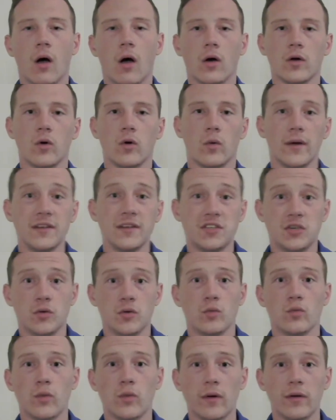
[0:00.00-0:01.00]
are going
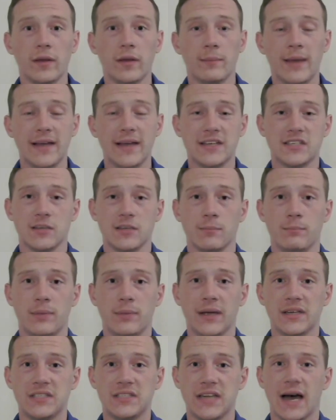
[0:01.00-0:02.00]
to really make some
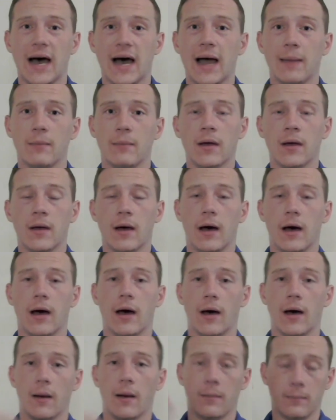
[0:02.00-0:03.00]
big time,
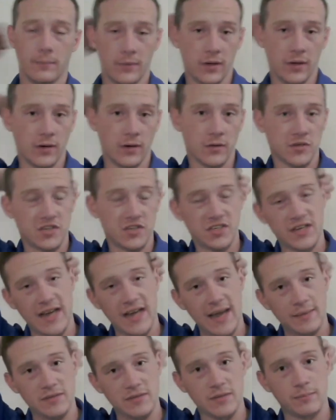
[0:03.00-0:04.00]
um, you know,
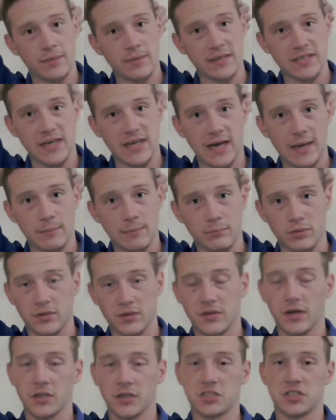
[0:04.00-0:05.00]
snaps and big time
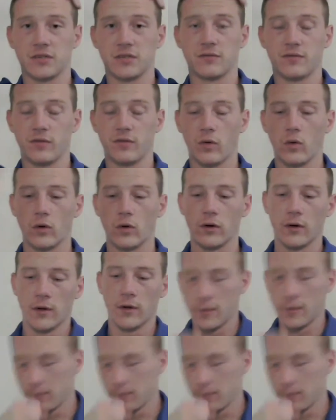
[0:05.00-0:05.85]
production for.